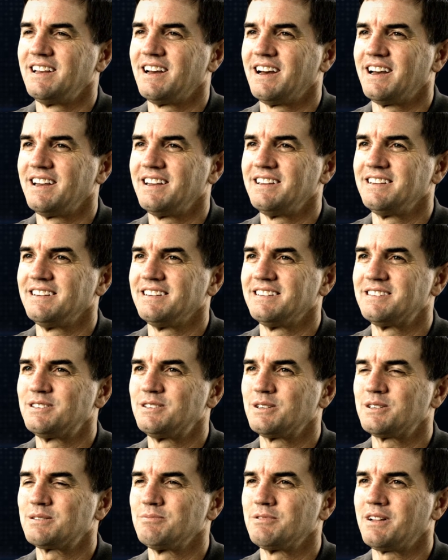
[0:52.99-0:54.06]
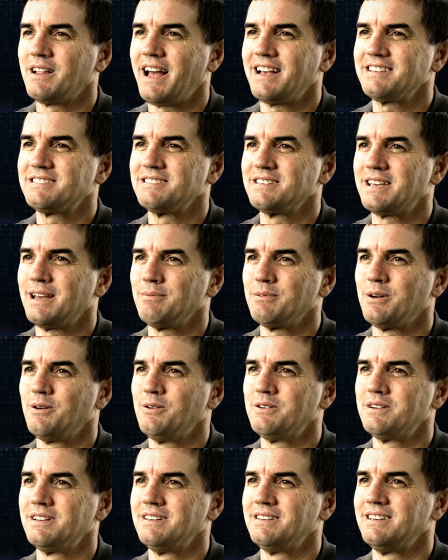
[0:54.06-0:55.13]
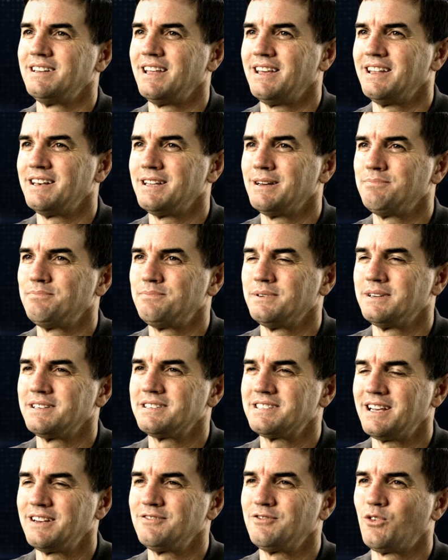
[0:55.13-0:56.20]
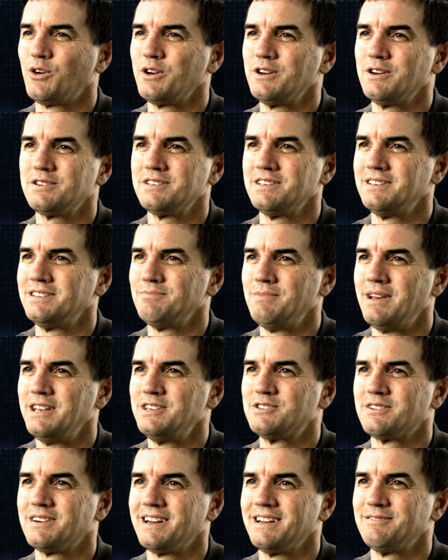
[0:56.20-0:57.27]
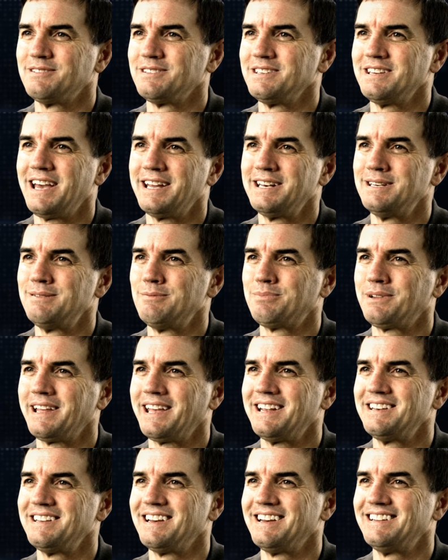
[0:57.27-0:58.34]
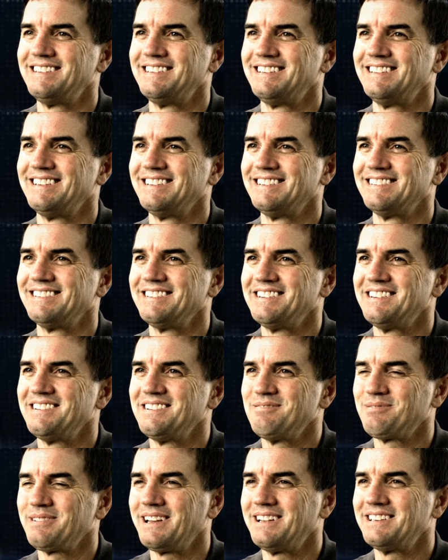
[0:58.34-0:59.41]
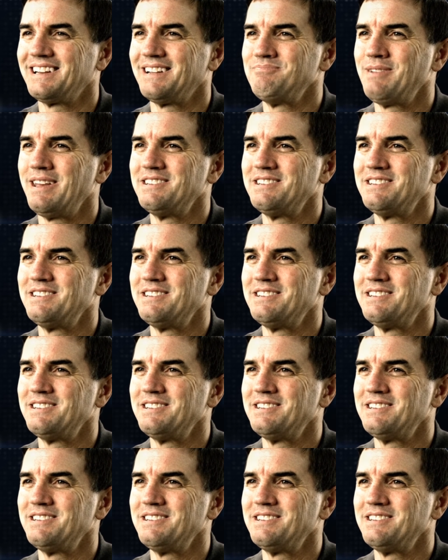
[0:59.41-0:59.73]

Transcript: I uh, took some classes and kept going and ended up uh, staying four years and in a major I really hadn't planned on uh, planned on